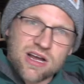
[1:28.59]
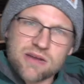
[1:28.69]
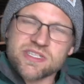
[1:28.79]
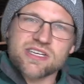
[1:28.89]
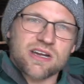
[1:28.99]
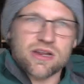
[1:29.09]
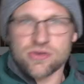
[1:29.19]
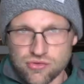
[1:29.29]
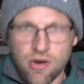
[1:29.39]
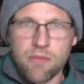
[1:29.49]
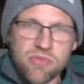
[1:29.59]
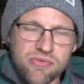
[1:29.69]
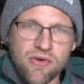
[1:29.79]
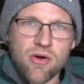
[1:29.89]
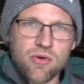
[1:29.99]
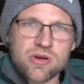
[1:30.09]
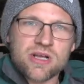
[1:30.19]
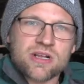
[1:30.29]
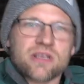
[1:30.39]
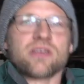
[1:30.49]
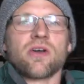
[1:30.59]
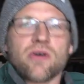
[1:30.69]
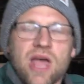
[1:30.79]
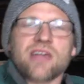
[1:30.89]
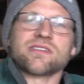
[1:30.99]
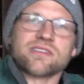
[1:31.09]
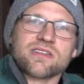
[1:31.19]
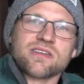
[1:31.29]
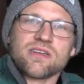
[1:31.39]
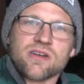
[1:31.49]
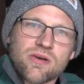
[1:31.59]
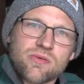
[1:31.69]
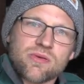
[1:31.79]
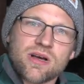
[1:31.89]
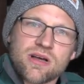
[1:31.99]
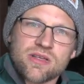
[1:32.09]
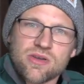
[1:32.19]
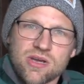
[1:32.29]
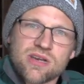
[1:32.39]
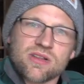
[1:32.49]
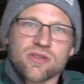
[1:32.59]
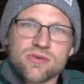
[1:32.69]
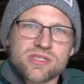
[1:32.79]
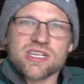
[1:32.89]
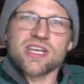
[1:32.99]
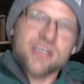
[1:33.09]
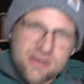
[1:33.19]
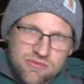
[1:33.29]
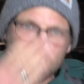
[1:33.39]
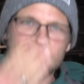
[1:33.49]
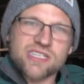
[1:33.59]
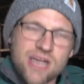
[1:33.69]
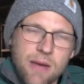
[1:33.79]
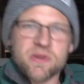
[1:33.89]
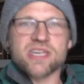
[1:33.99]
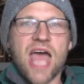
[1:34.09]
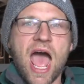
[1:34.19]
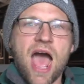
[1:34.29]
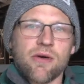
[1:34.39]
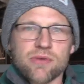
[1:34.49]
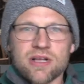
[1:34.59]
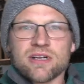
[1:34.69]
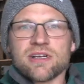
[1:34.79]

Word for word: on, I'm sitting on a drum throne. You know, it has, you know, uh, you can loosen it and raise it up and down.